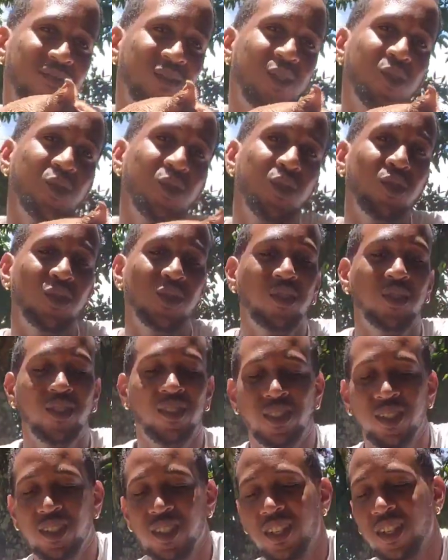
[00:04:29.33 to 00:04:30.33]
You know,
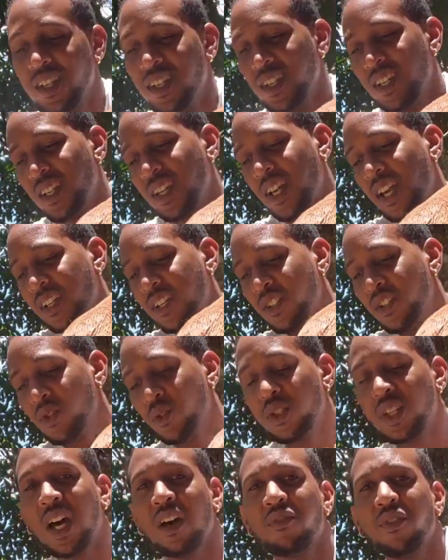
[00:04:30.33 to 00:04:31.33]
I just
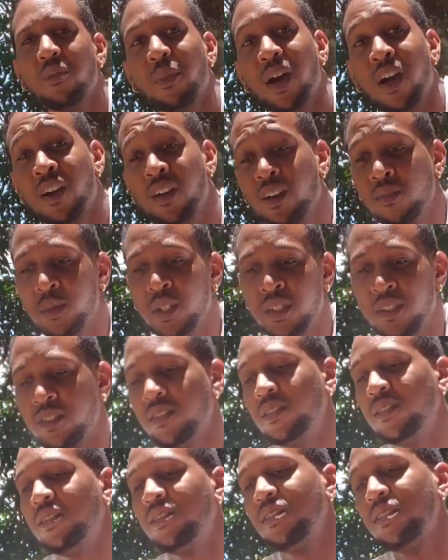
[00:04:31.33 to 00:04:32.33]
use half a barrel, but
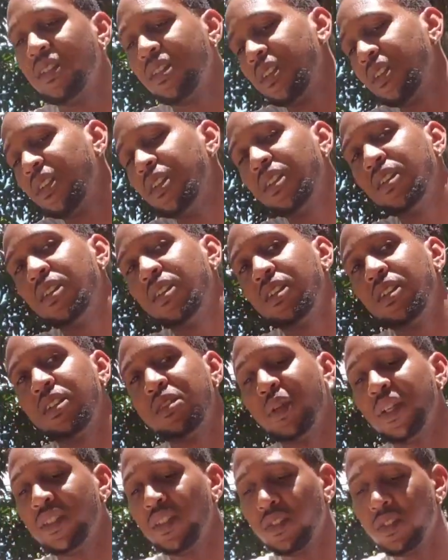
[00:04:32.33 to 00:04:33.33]
it's
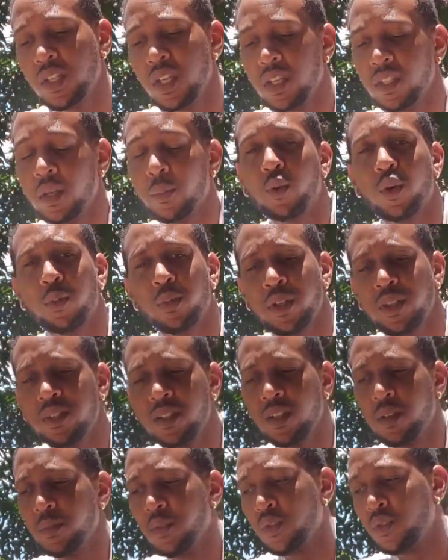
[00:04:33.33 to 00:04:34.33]
better to get a proper
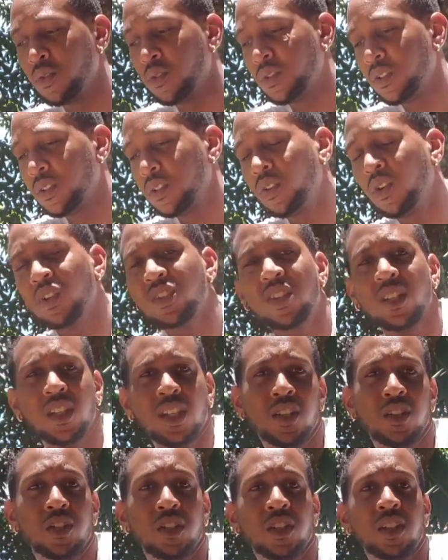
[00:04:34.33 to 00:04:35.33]
tub. You know, dogs can
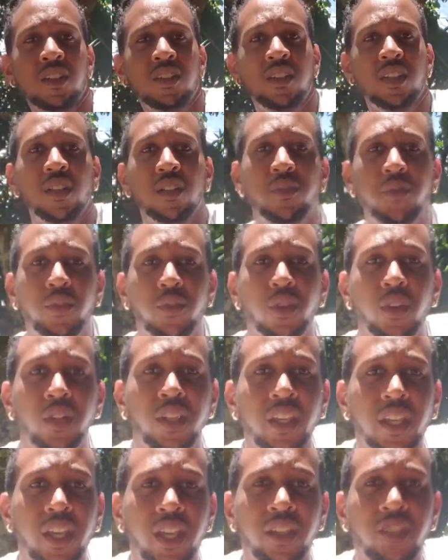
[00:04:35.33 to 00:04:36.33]
injure themselves on
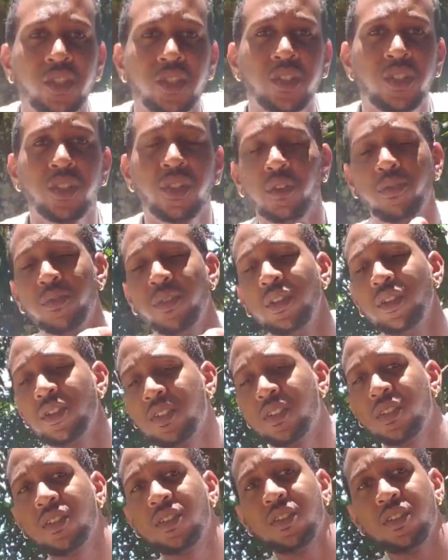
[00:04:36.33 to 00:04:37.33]
the edge of
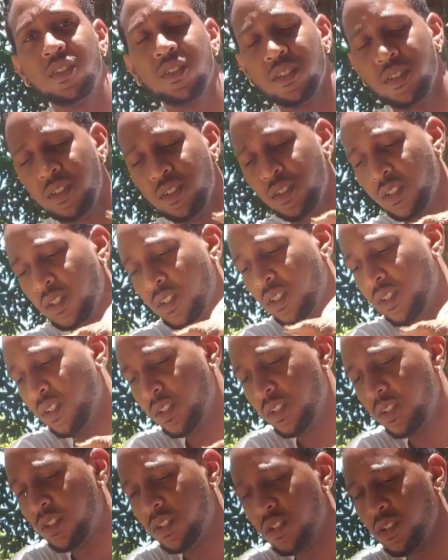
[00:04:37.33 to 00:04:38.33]
this.
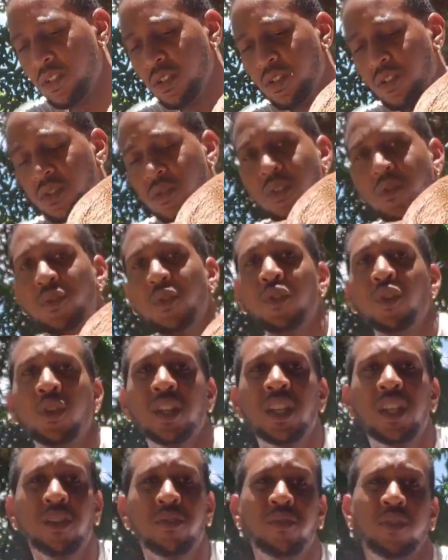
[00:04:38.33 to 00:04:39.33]
You know, if you're
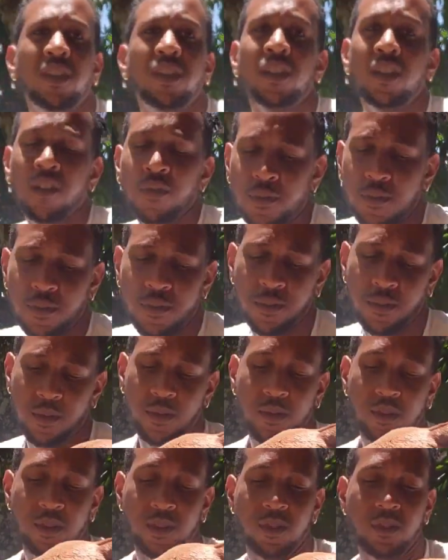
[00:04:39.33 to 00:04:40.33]
not careful enough.
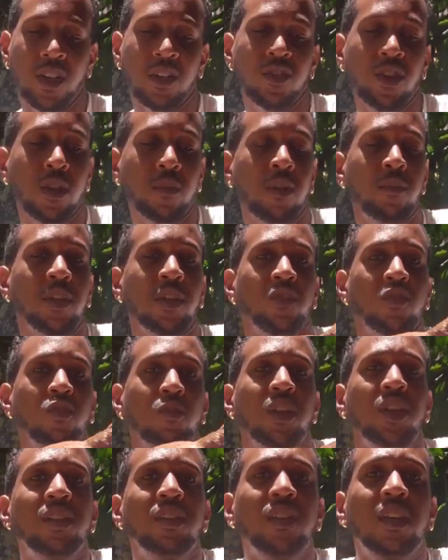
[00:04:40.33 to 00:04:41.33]
I try my best to
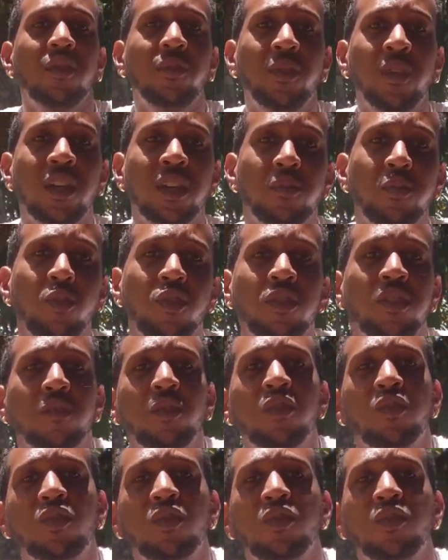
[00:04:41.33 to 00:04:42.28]
be as careful as possible, so